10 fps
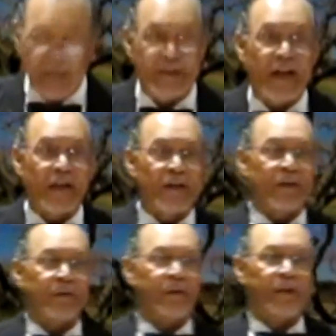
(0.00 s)
a
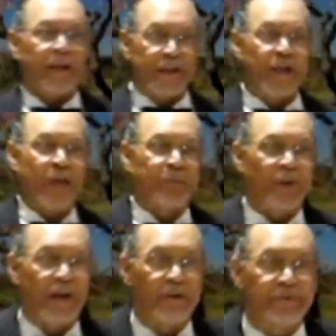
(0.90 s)
dollar in an
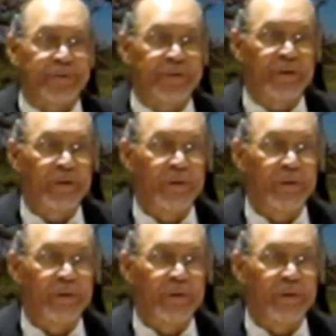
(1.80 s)
opera house.